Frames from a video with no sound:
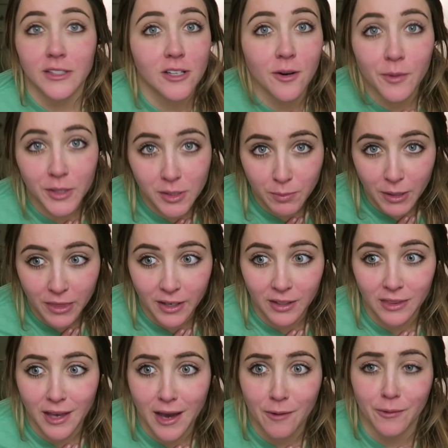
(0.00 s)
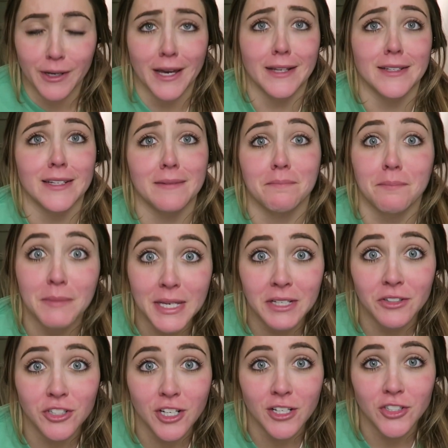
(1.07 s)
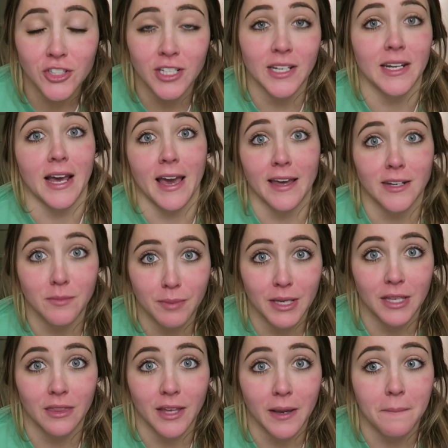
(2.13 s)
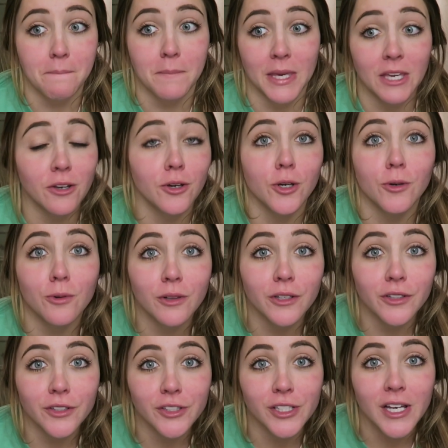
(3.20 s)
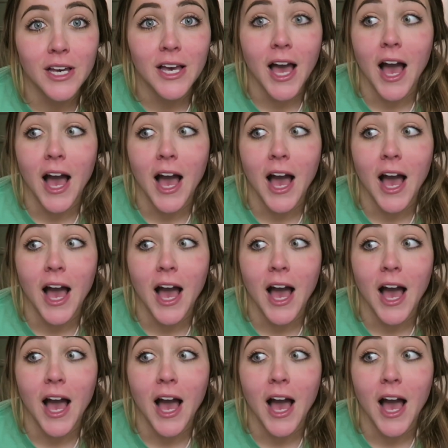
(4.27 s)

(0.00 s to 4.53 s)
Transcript: It's always been like that. When I did meat judging and I had to be in like meat coolers,